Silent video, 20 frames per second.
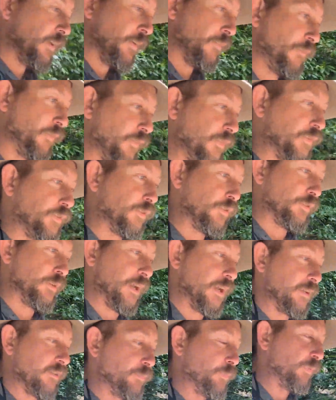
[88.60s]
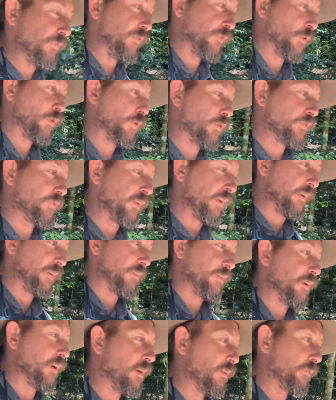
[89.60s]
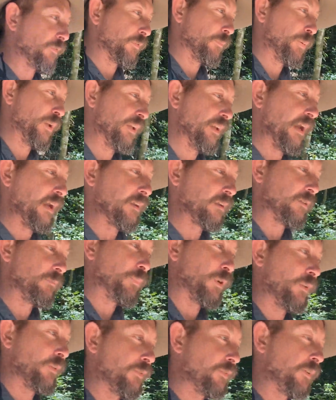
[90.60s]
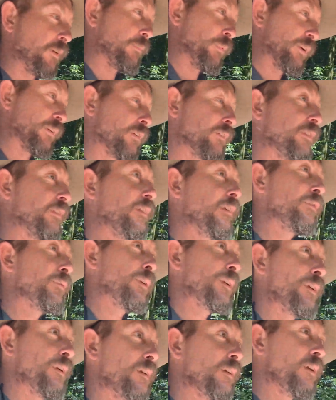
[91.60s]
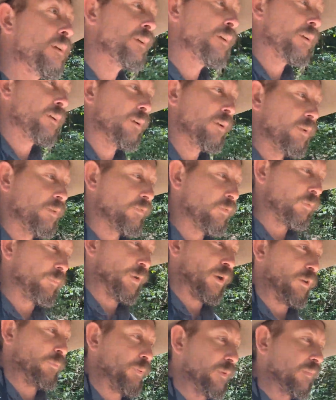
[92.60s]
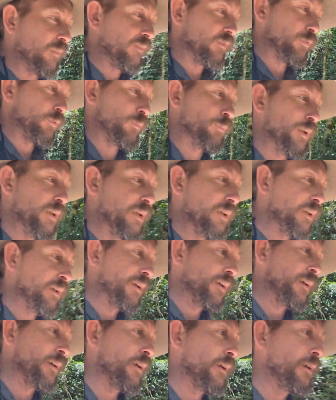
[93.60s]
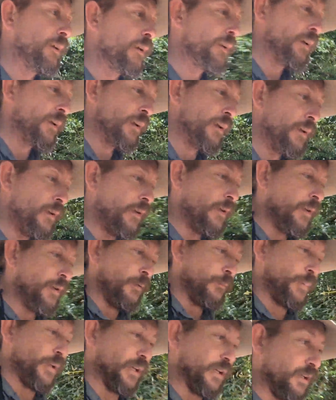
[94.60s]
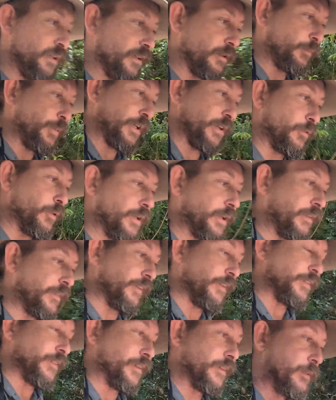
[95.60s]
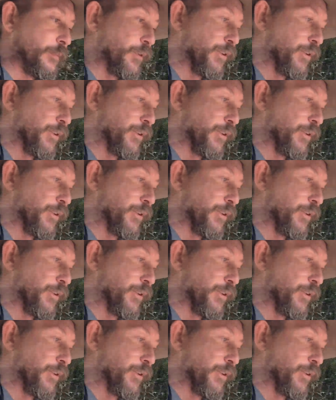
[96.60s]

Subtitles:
for the 2 days before, so I was a bit knackered by the time I got to this one. So I'm hoping this will be a little bit quicker this time